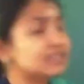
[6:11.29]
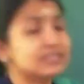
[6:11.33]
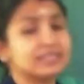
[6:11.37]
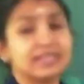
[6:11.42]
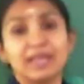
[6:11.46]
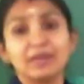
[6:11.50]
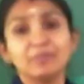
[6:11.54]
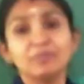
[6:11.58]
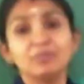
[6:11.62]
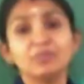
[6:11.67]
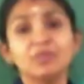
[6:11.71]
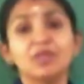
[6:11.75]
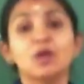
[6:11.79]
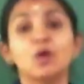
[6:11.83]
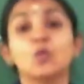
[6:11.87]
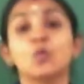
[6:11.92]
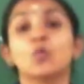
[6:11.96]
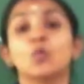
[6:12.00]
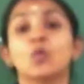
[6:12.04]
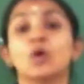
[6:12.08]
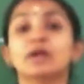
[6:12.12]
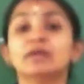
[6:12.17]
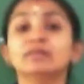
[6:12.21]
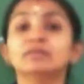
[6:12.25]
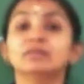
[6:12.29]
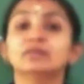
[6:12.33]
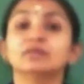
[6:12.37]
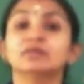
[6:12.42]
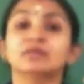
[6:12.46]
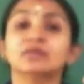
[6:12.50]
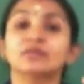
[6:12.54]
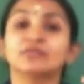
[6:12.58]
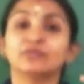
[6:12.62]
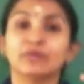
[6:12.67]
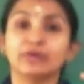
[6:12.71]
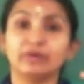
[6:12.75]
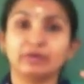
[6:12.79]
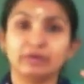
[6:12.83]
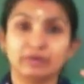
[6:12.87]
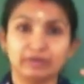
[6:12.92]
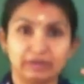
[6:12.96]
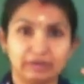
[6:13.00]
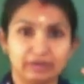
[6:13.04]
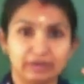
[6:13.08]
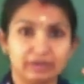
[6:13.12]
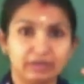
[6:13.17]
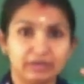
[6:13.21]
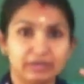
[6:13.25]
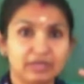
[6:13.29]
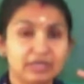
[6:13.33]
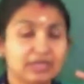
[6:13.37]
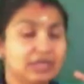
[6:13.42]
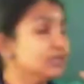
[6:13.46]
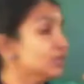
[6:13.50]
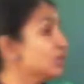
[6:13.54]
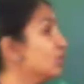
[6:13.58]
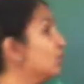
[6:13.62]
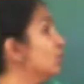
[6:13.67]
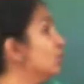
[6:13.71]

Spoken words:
same 135 degree. So